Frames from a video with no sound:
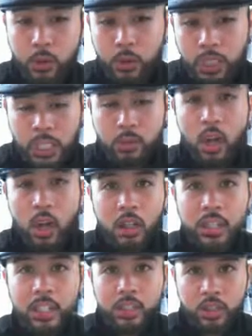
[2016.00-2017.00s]
would keep
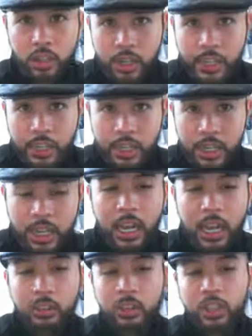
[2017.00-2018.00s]
calling the attorney.
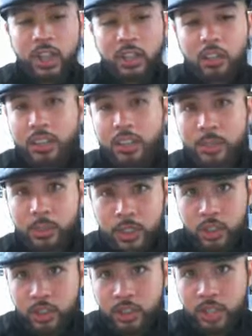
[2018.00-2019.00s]
I would talk to the
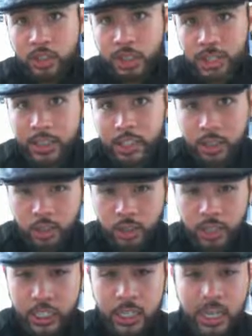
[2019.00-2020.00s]
administrator in the
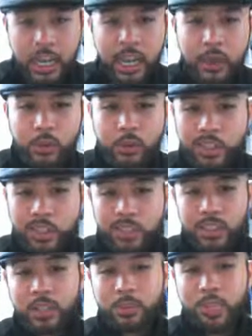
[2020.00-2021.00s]
attorney. I would talk to
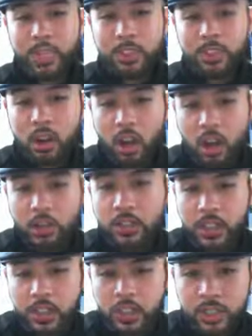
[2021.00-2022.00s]
somebody in their
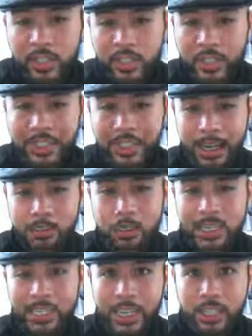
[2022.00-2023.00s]
office that could get
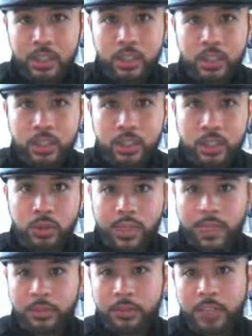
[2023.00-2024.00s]
me the answers or
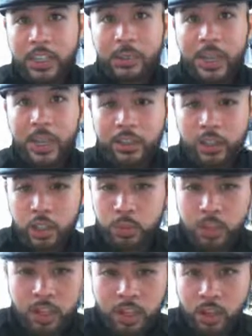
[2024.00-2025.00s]
get feedback on this
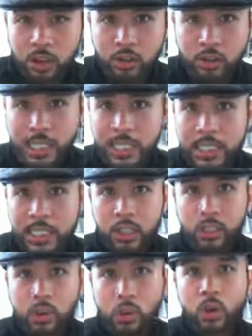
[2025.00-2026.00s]
particular lead
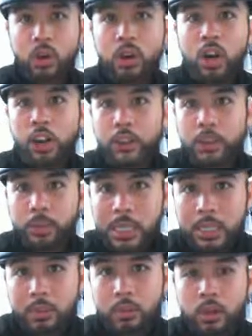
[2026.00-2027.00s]
deal, or other
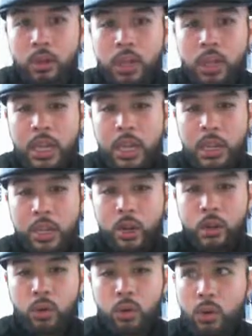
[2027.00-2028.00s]
people
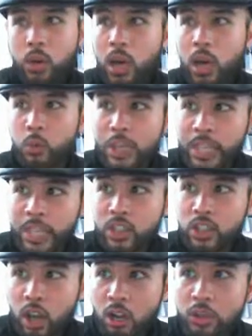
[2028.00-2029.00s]
who we can
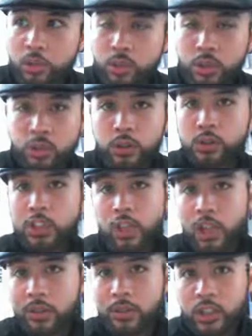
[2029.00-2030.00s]
talk to move this
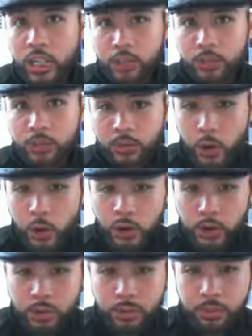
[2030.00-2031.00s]
conversation
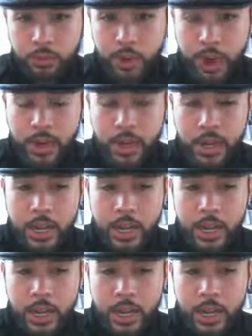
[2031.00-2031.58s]
forward, right?